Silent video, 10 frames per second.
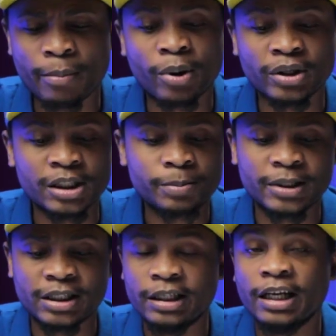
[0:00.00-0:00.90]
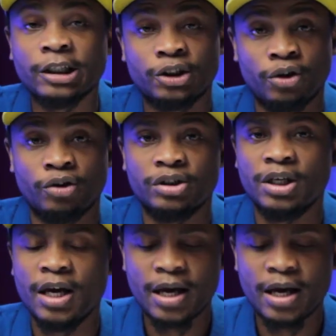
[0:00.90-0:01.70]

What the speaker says: about this particular church.